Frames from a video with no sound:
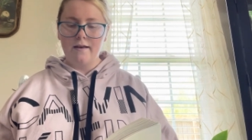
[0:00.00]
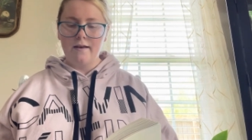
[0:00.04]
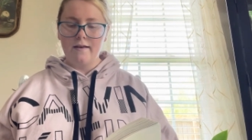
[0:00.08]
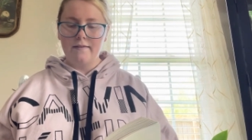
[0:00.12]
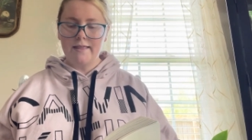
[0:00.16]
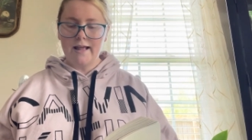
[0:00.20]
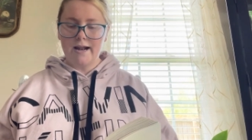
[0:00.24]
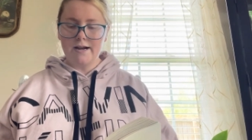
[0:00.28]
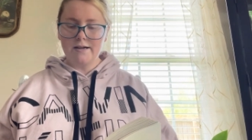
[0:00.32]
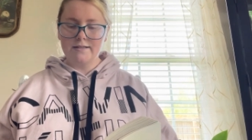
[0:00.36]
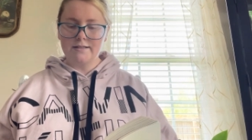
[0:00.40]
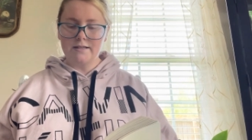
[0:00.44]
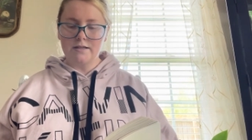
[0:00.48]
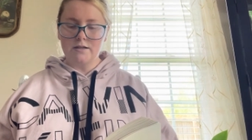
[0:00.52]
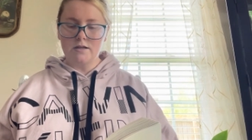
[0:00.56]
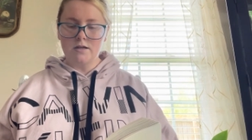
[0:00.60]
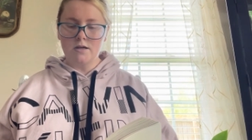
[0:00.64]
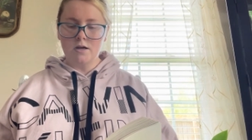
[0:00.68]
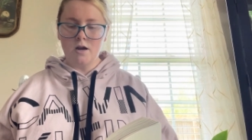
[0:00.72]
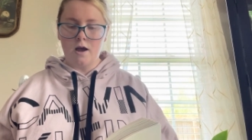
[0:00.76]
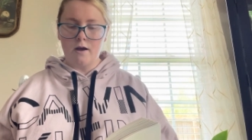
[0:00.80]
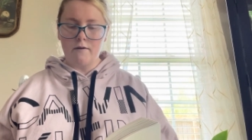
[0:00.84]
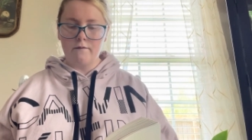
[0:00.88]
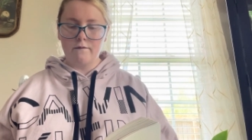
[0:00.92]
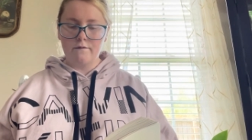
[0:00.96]
That is
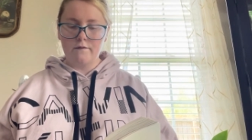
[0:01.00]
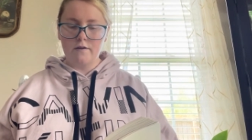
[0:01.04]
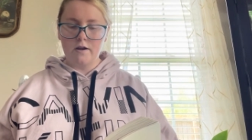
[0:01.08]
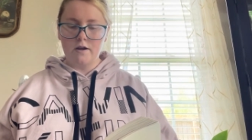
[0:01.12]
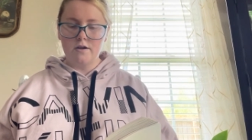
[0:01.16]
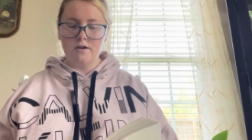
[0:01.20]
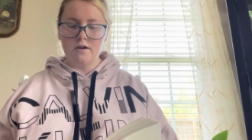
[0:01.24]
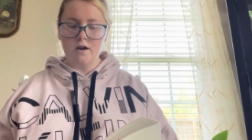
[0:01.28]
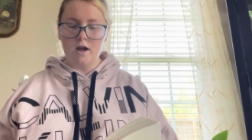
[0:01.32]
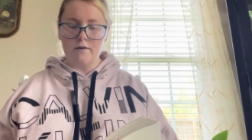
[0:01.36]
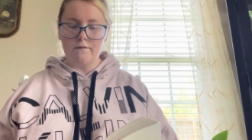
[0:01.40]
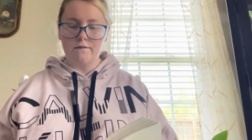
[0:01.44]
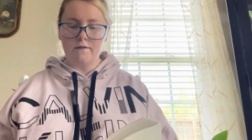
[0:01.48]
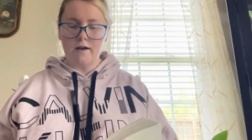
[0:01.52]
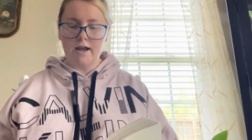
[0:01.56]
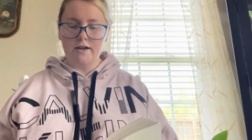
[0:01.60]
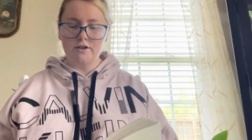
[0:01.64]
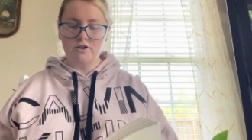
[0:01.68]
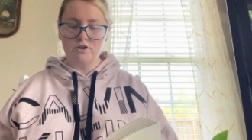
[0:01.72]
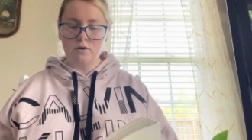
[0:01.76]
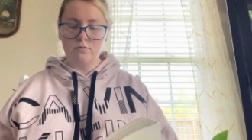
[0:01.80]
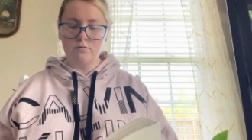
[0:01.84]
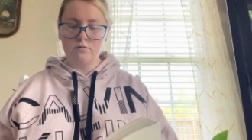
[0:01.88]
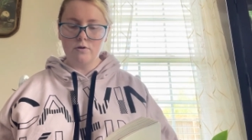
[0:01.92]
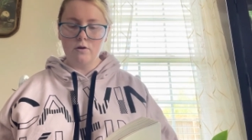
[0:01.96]
enough, enough. I
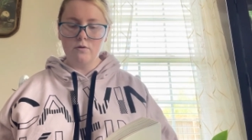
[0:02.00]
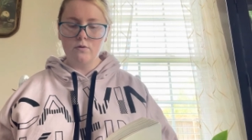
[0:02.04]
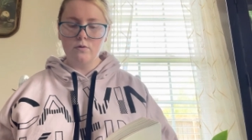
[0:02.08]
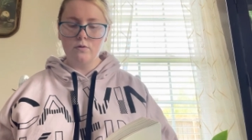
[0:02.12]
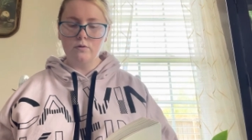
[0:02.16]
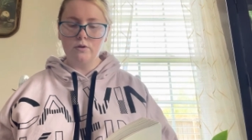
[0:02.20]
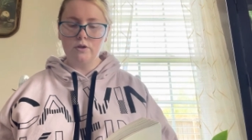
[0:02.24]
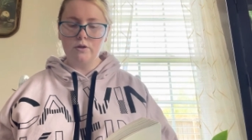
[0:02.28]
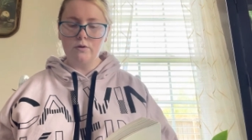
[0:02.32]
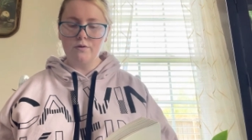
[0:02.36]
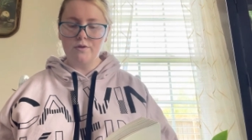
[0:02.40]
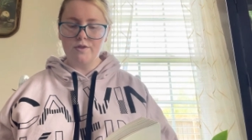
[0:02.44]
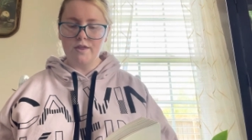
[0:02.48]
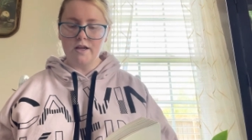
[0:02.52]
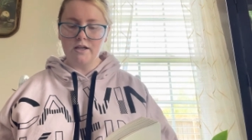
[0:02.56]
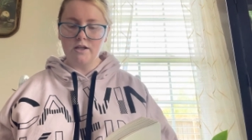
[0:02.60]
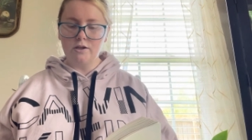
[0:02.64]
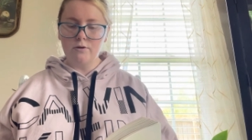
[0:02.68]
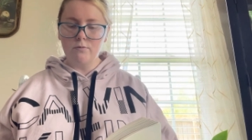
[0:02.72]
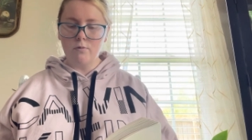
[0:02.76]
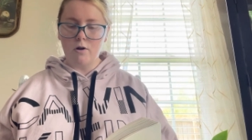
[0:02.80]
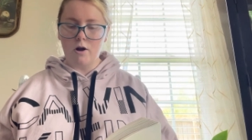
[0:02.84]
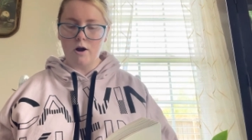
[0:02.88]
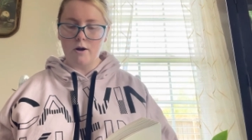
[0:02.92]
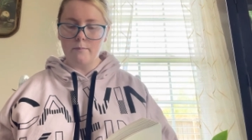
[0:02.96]
don't know who you think
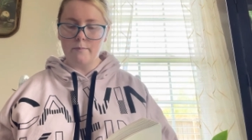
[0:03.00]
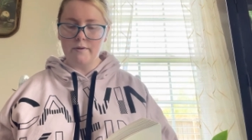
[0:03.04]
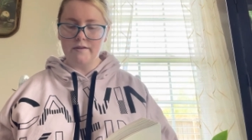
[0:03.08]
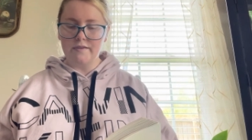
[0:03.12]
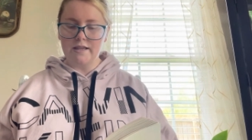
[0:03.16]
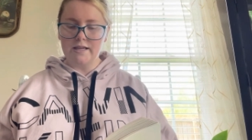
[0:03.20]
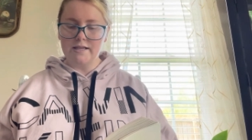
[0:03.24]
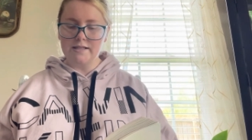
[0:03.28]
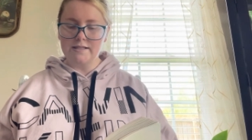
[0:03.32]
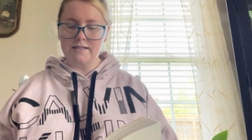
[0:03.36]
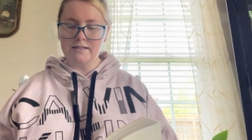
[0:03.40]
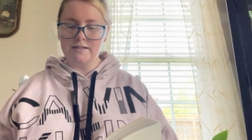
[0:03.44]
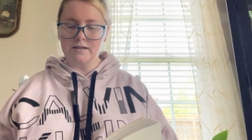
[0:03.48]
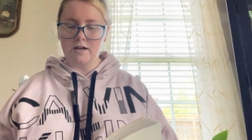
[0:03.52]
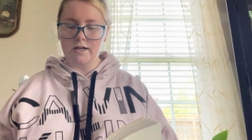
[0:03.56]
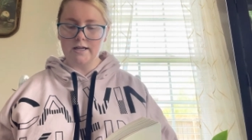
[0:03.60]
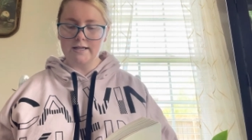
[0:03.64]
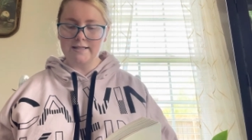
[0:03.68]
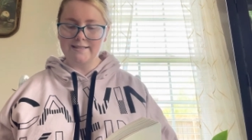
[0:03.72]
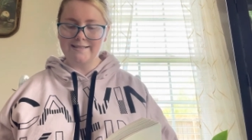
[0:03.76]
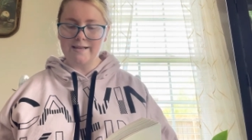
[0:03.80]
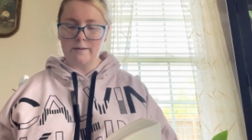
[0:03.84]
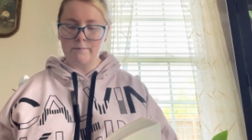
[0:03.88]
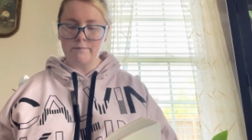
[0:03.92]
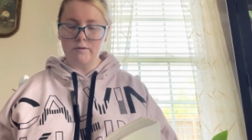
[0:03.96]
you are, but this is
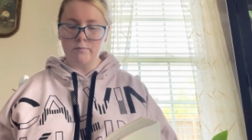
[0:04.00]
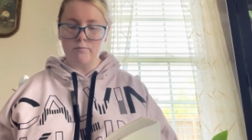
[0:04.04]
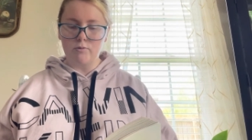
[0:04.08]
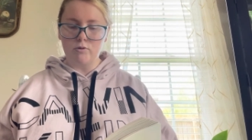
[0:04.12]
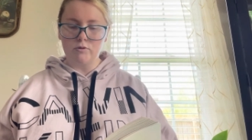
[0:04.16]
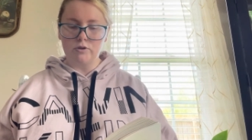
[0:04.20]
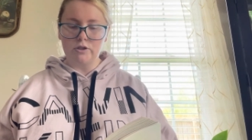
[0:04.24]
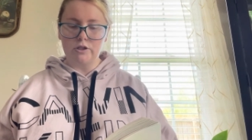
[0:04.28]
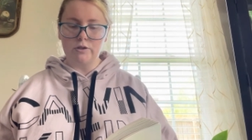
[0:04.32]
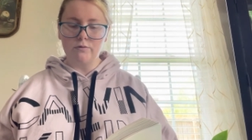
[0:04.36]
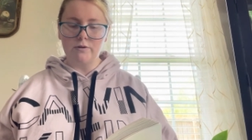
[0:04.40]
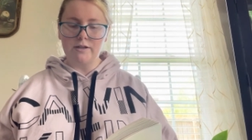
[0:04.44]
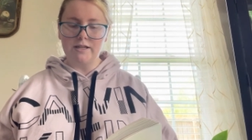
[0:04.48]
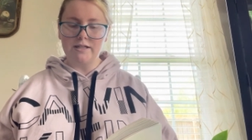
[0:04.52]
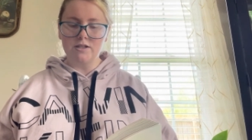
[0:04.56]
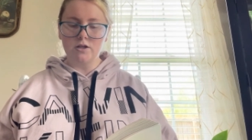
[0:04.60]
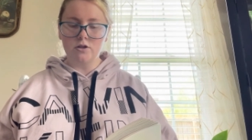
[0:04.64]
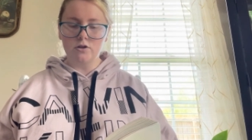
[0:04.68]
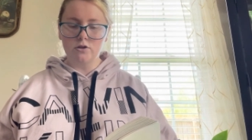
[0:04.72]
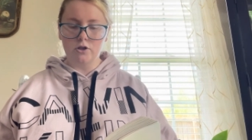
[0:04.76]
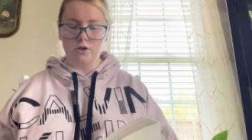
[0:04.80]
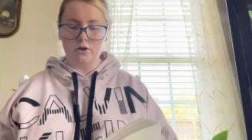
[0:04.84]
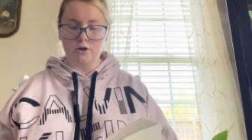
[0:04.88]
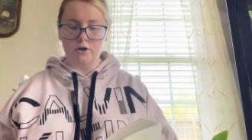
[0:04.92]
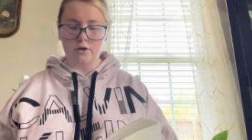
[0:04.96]
unacceptable. You need to
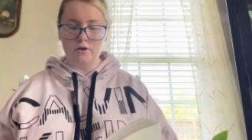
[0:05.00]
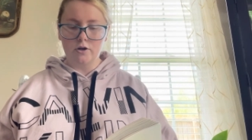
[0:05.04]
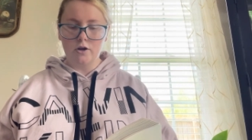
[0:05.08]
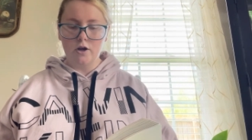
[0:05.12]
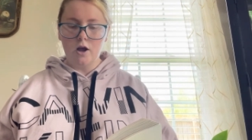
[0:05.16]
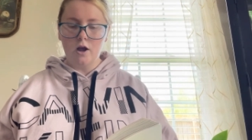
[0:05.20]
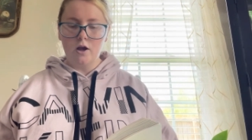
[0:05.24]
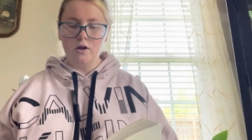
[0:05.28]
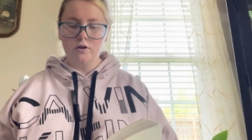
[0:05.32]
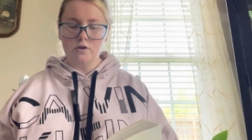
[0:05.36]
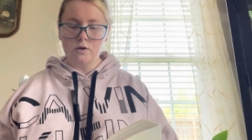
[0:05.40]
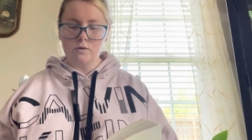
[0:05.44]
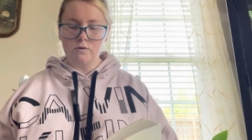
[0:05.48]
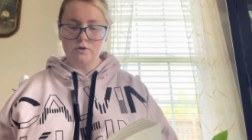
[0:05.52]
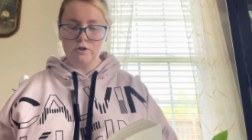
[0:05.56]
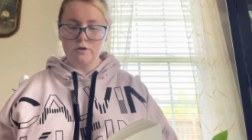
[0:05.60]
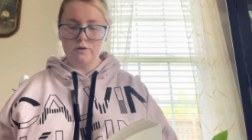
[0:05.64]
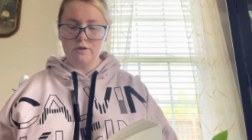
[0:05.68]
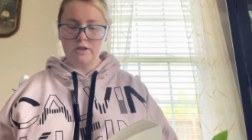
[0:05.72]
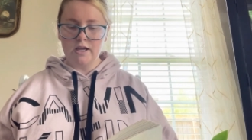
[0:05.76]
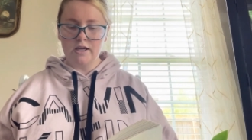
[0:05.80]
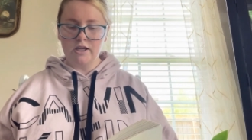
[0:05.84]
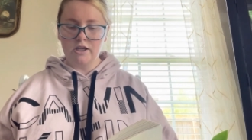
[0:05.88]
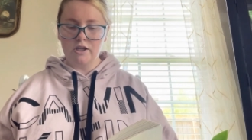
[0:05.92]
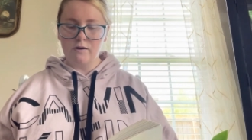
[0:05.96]
learn. Don't you
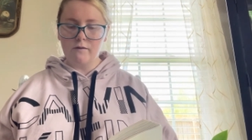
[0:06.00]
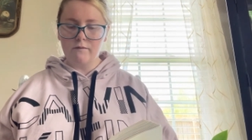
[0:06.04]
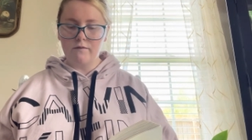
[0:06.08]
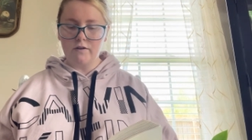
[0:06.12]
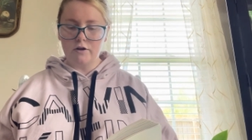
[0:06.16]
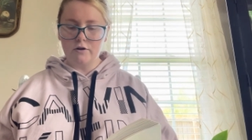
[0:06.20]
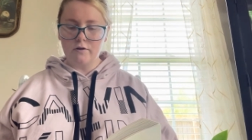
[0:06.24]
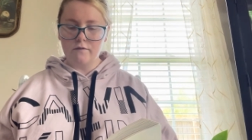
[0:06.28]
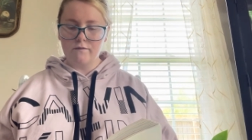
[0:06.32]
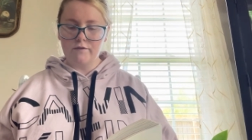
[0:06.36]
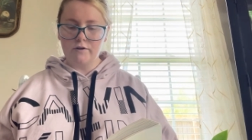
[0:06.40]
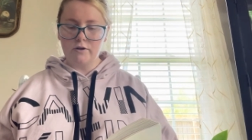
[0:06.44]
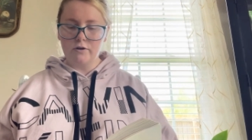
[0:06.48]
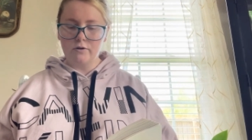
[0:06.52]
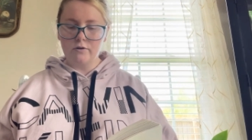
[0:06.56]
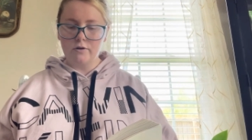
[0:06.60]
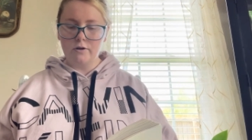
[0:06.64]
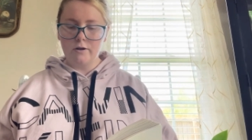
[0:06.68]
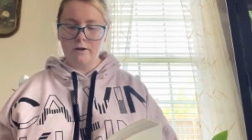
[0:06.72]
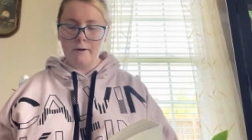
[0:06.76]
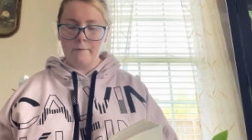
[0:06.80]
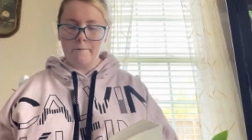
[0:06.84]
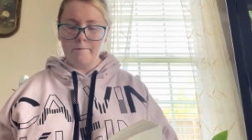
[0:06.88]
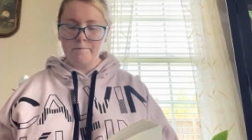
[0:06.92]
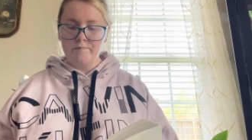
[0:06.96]
think you've interfered?